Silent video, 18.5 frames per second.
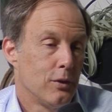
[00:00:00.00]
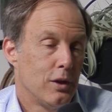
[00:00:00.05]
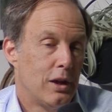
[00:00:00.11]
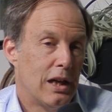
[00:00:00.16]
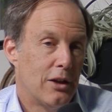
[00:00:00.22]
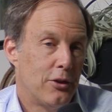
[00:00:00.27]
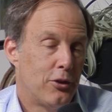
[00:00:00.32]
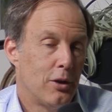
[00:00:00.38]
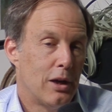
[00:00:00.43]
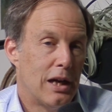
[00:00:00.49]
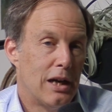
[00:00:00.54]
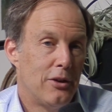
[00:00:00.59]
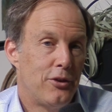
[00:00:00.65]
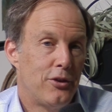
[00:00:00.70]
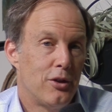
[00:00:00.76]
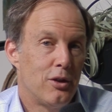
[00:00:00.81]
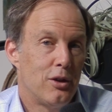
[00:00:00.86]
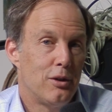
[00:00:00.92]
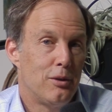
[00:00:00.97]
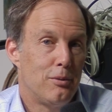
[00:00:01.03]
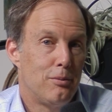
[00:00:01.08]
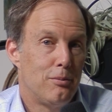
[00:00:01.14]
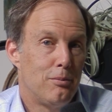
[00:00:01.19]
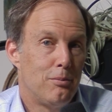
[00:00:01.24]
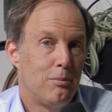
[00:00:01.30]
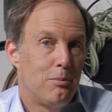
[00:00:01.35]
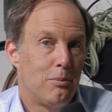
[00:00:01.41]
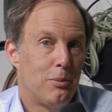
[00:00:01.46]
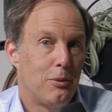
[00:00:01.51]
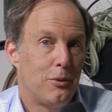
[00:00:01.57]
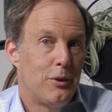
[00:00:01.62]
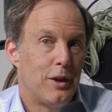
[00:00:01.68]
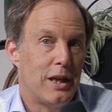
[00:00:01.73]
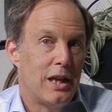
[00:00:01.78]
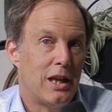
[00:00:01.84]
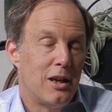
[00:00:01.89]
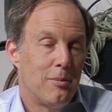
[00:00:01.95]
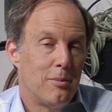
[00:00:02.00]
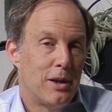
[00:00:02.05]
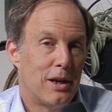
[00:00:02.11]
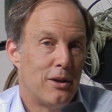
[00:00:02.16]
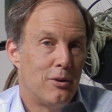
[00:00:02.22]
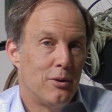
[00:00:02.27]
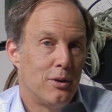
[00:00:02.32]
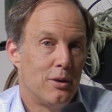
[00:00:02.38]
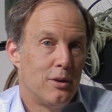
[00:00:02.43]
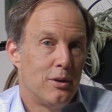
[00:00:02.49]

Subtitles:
Yeah. So I started thinking about